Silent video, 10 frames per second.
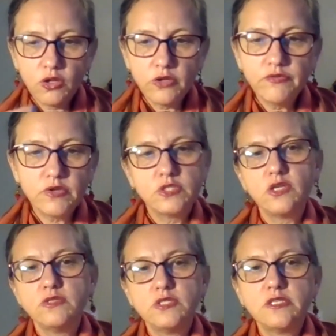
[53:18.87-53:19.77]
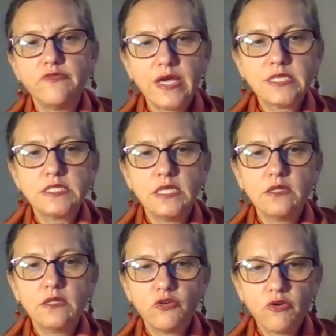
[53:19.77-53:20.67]
all of those doses of
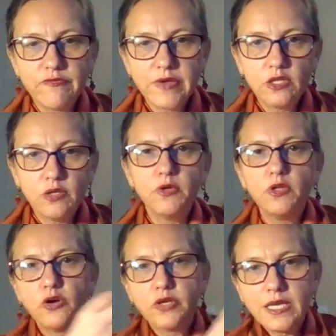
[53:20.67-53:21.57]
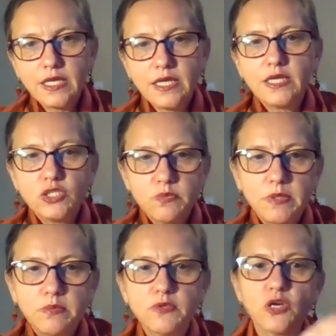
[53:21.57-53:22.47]
vaccine that are available are getting into
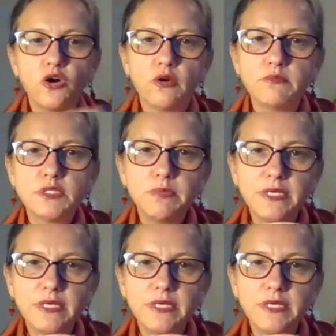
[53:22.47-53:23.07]
people's arms,